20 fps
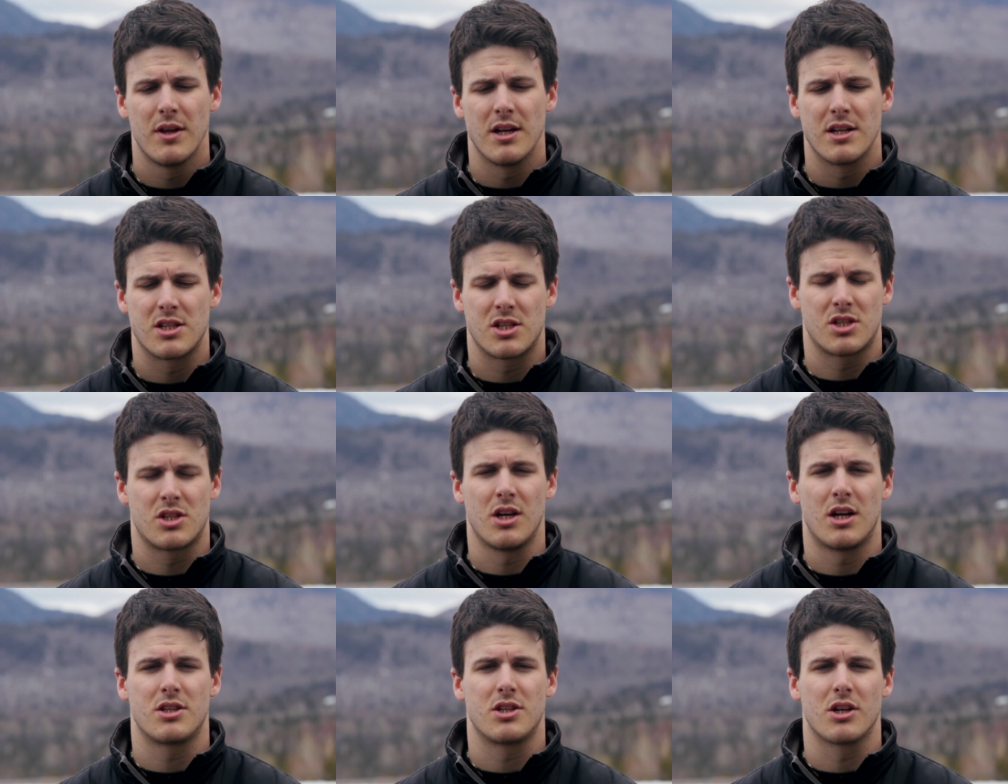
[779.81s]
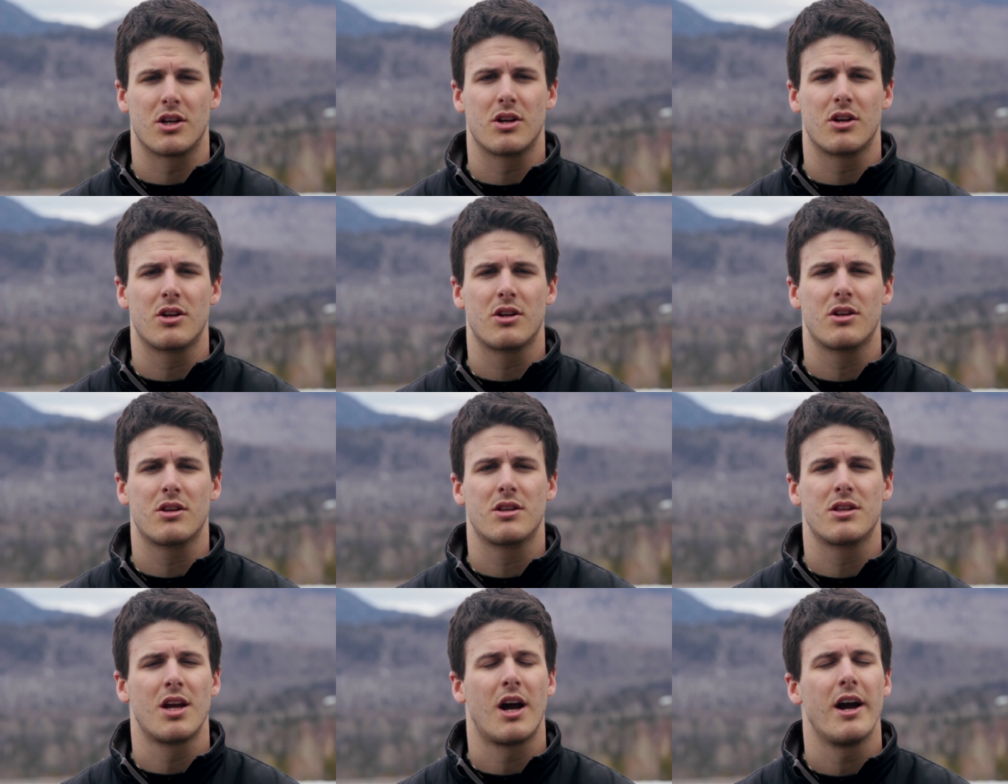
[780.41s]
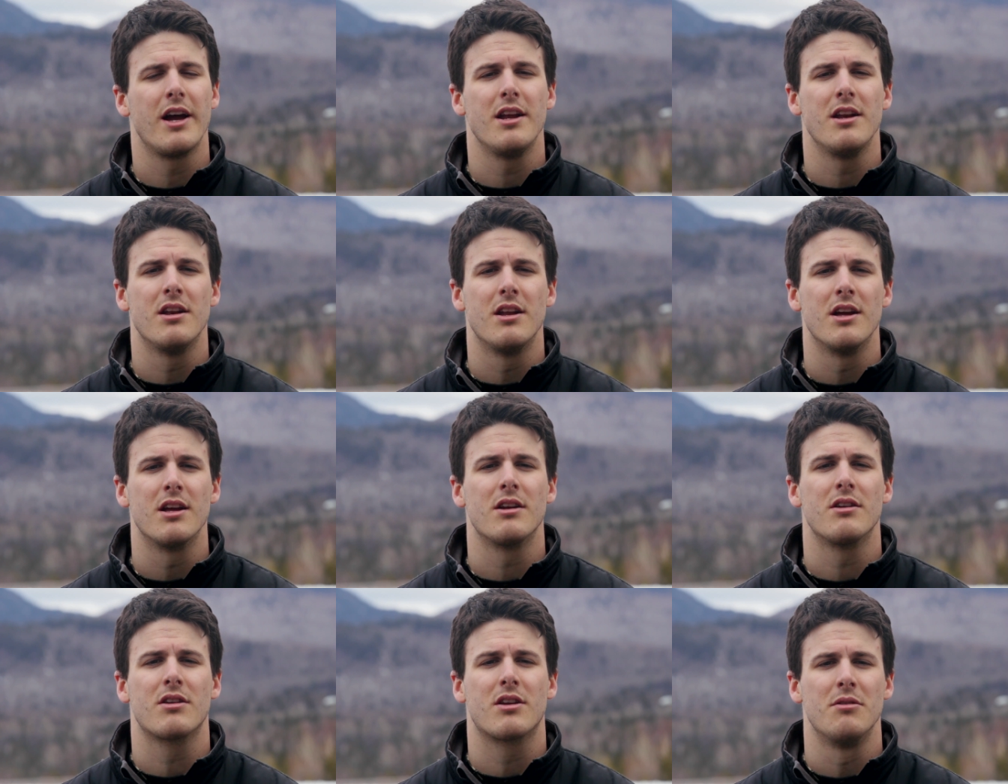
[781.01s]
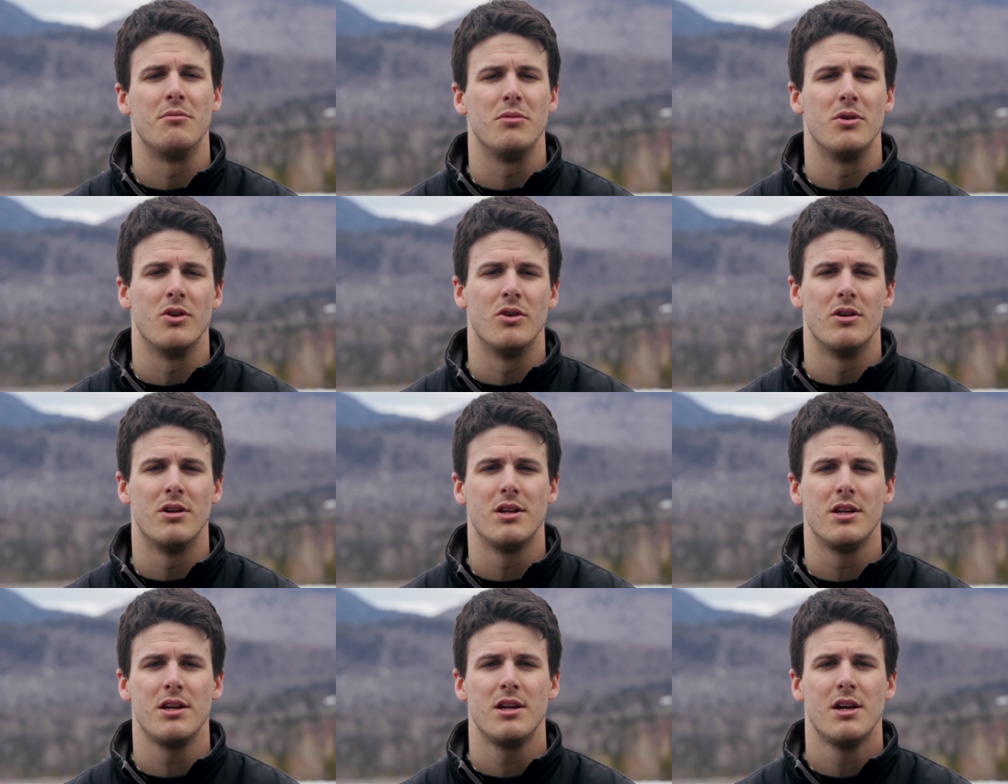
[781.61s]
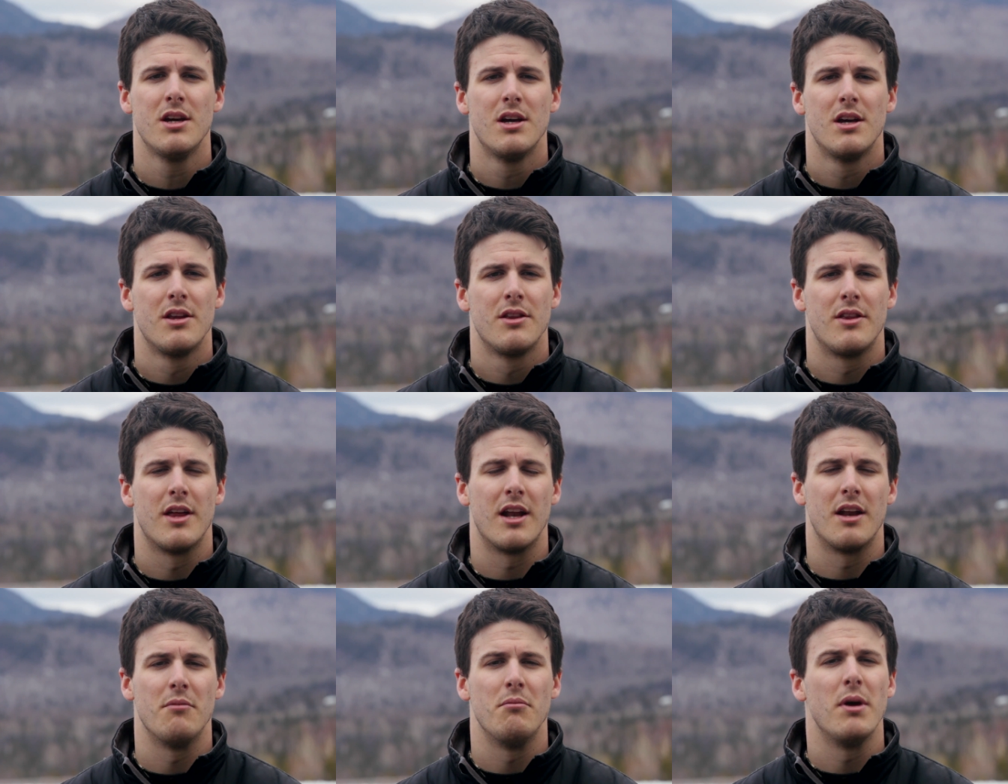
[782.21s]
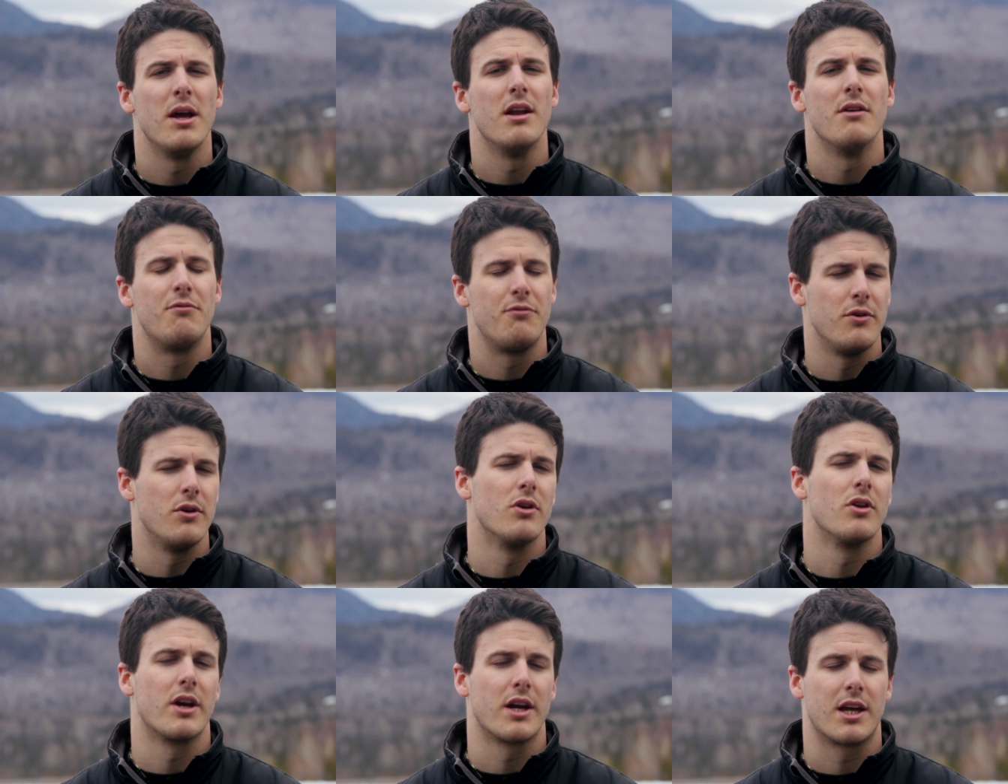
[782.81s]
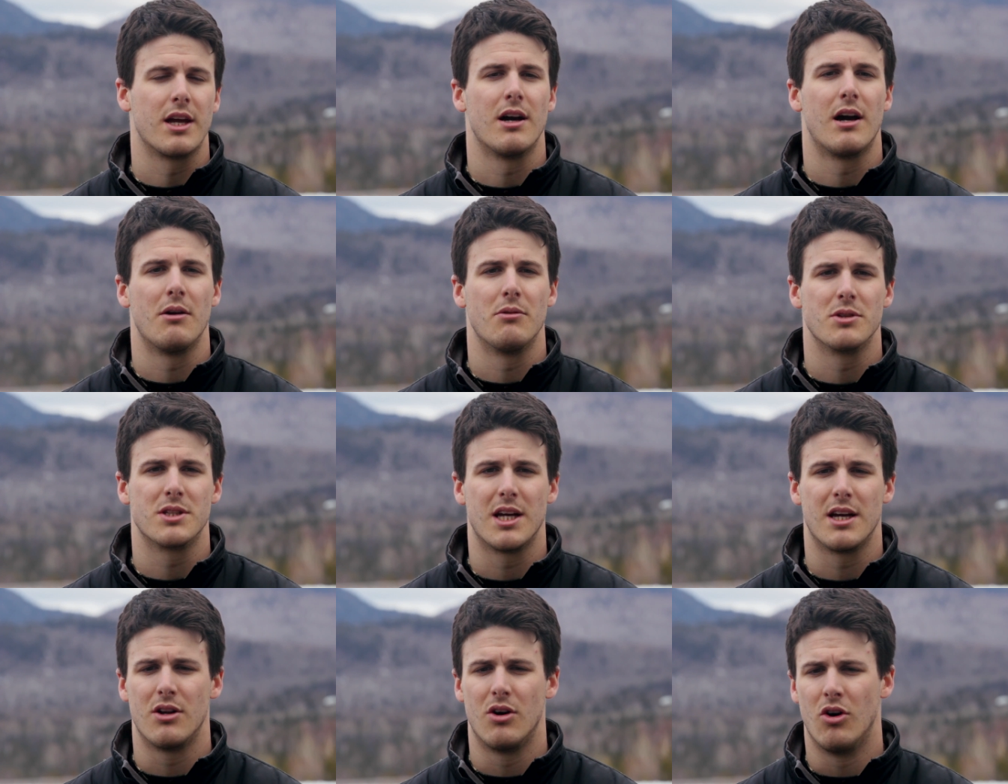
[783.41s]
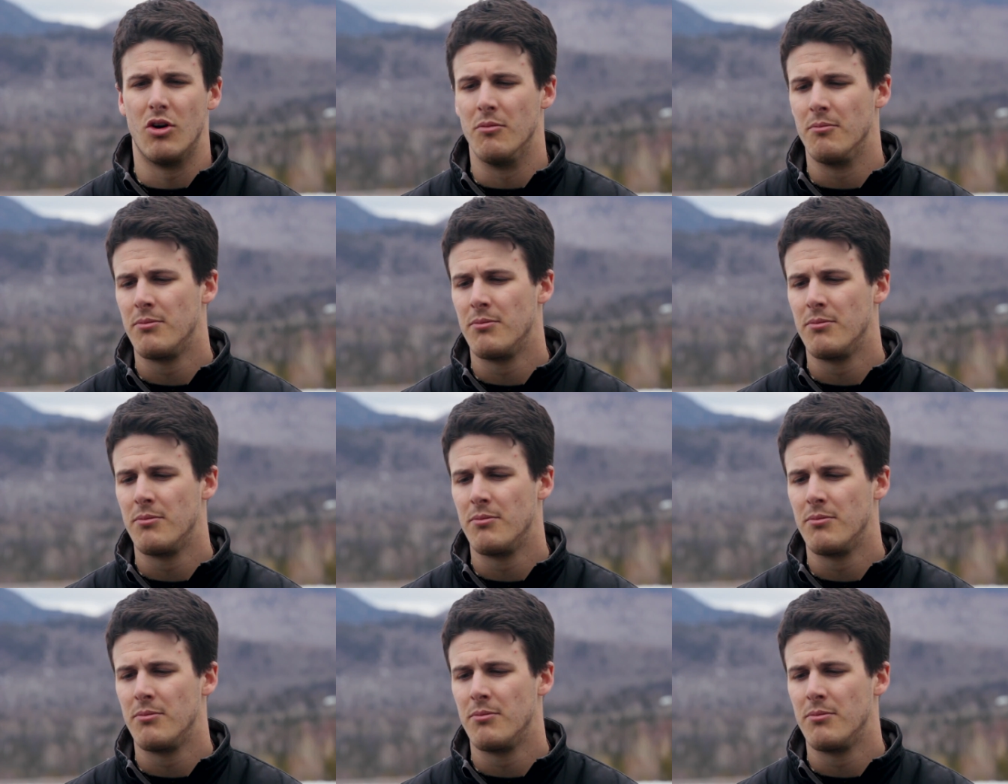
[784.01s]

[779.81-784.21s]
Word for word: It's such a tight knit community that it made it feel like I was at home.